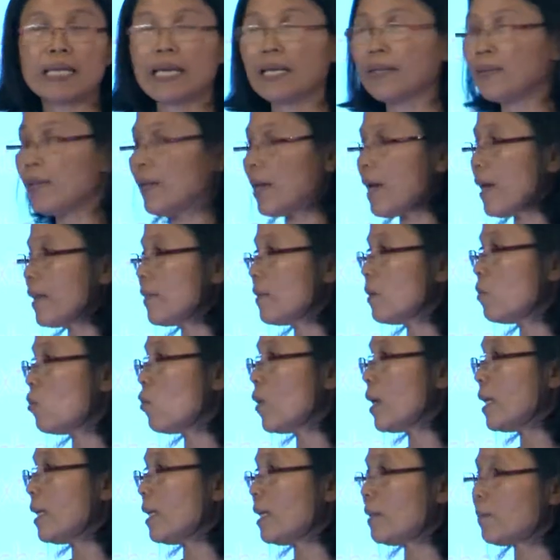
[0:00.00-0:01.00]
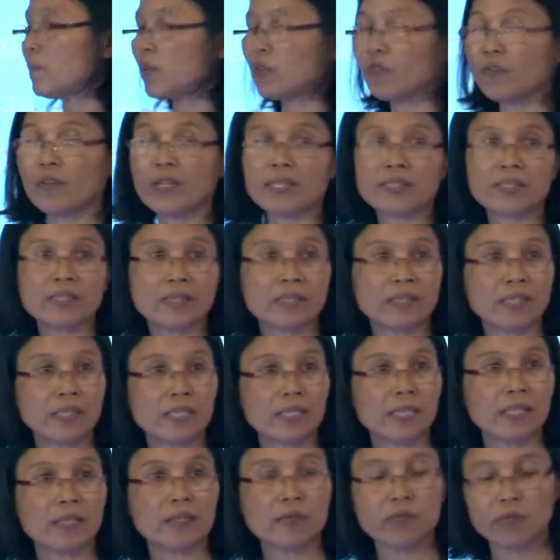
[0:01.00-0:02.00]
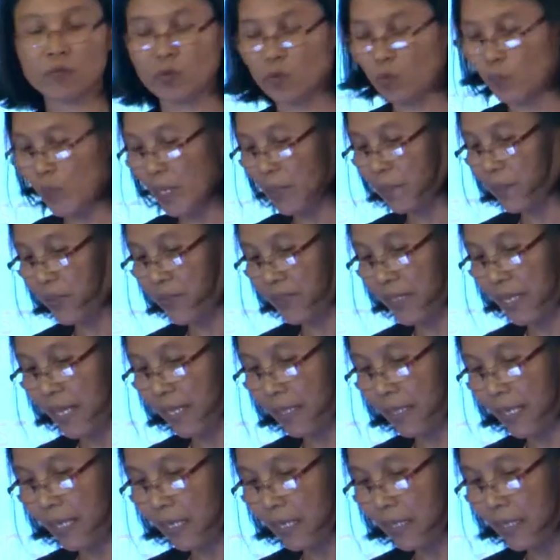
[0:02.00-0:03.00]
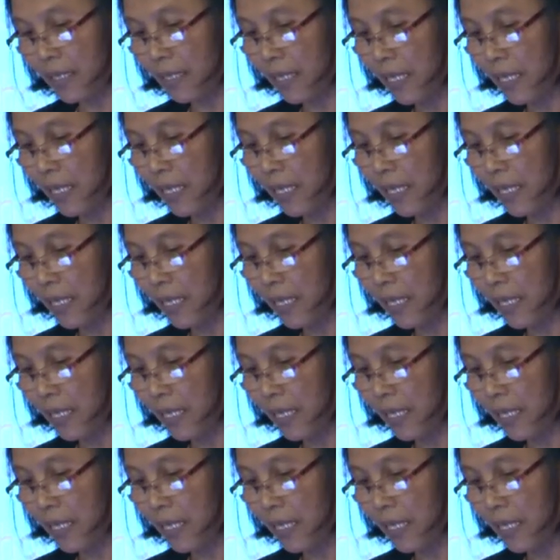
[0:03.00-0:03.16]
and the other one that Professor Teen will be presenting.